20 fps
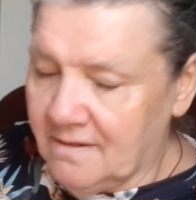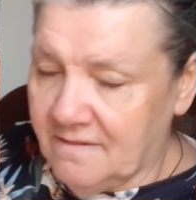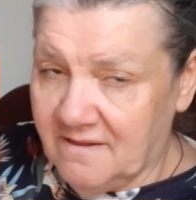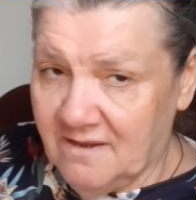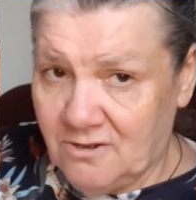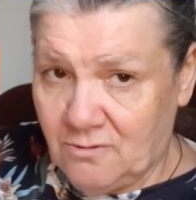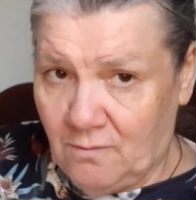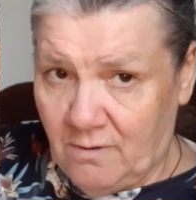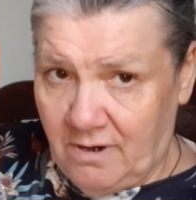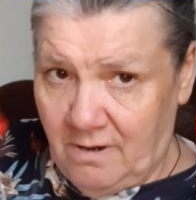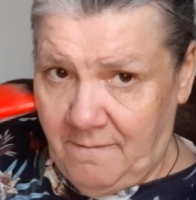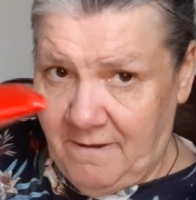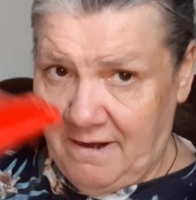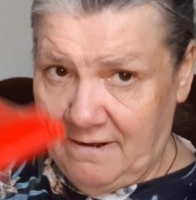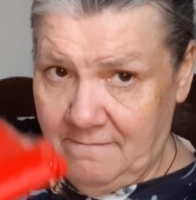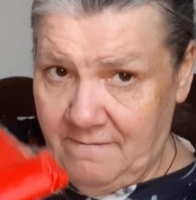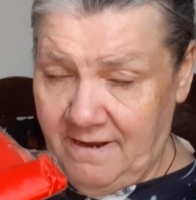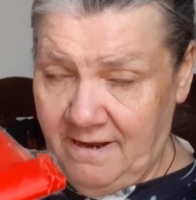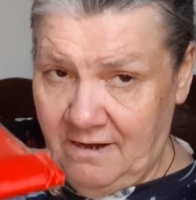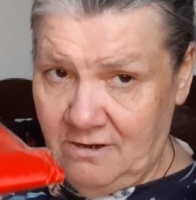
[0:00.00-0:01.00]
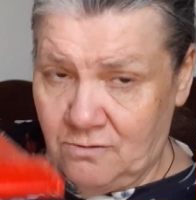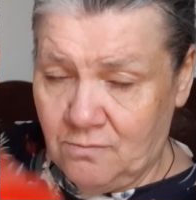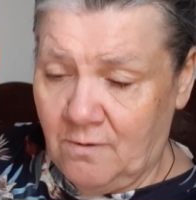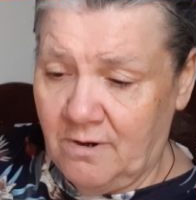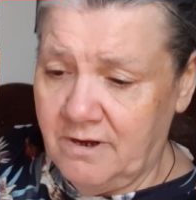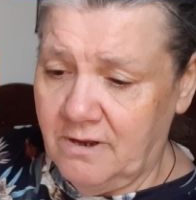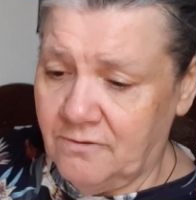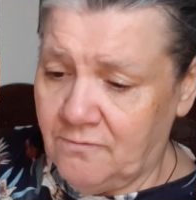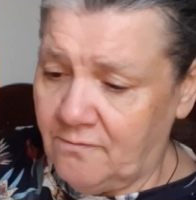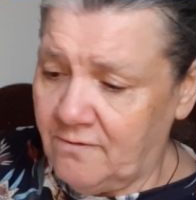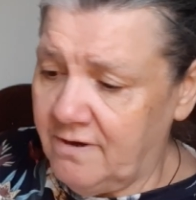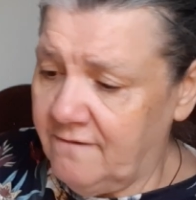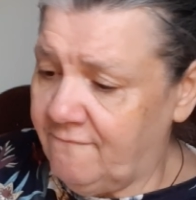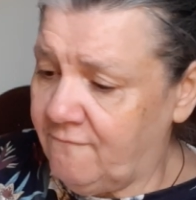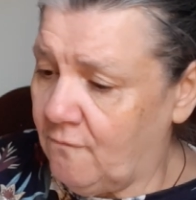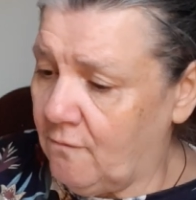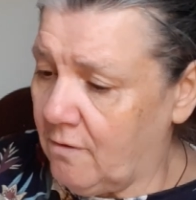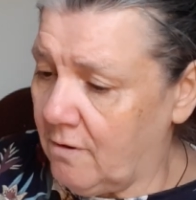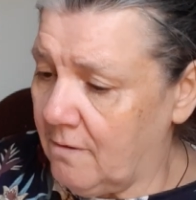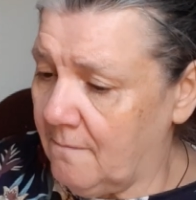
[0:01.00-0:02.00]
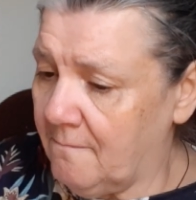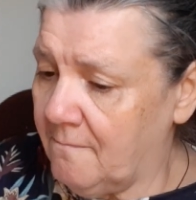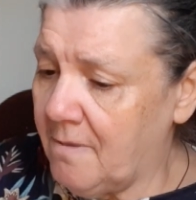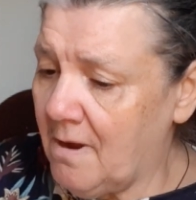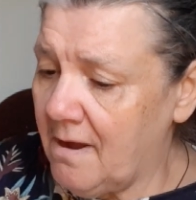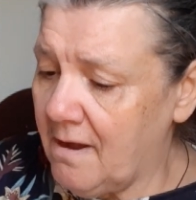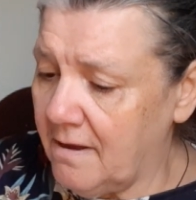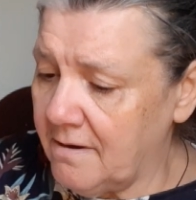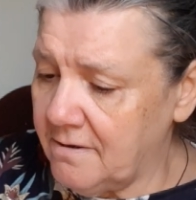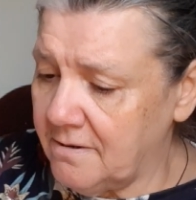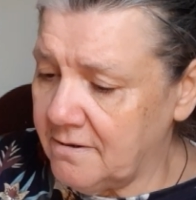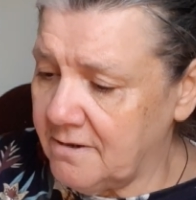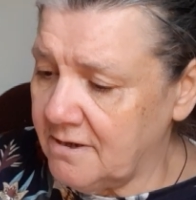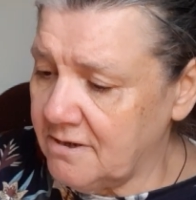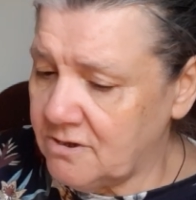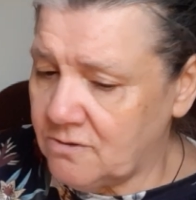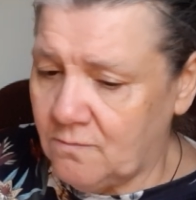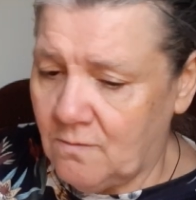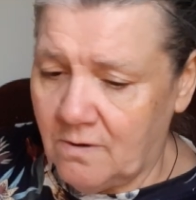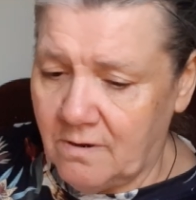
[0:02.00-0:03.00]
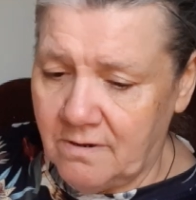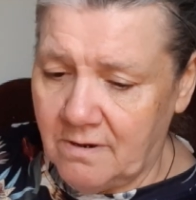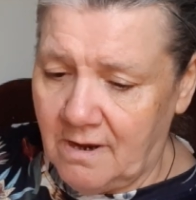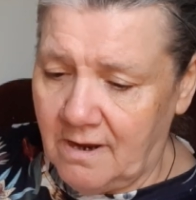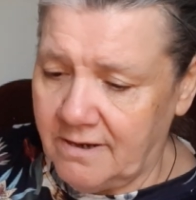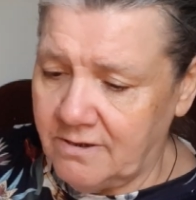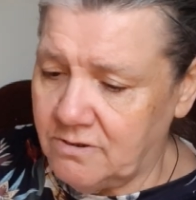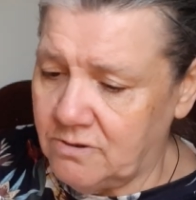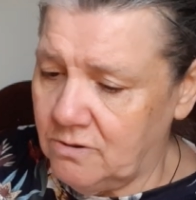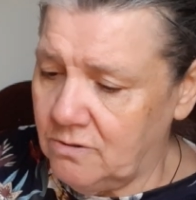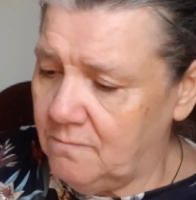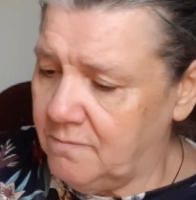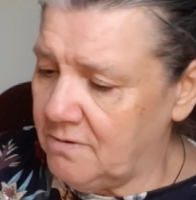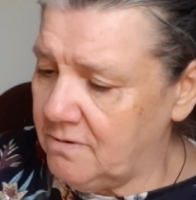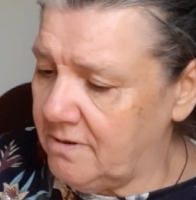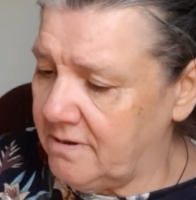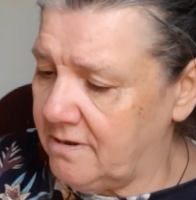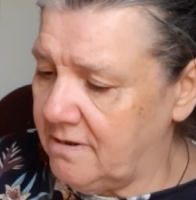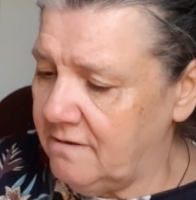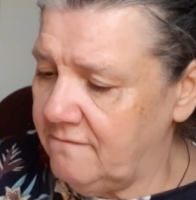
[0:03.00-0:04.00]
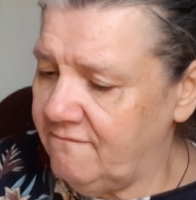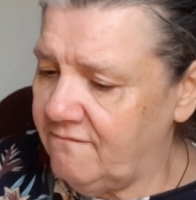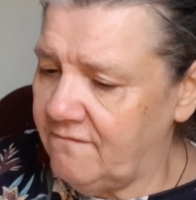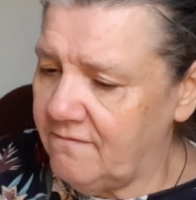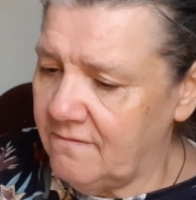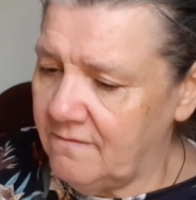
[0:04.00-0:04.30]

This one I paid $8.23 for, but this one I do believe...